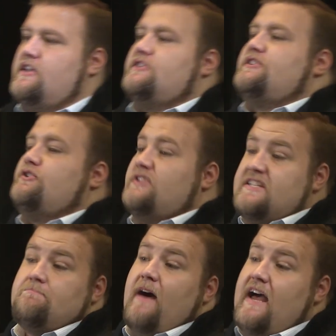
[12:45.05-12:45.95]
to
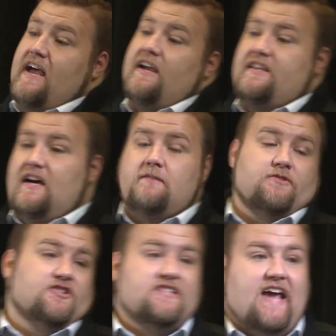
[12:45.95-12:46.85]
spy a young
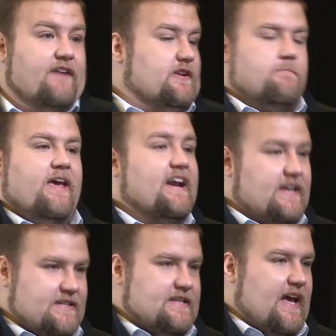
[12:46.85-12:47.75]
person having a
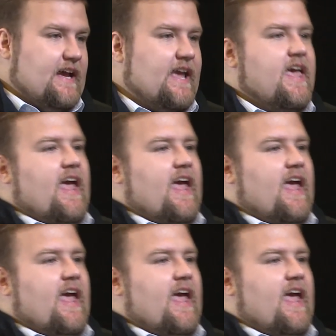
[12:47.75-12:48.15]
panic attack?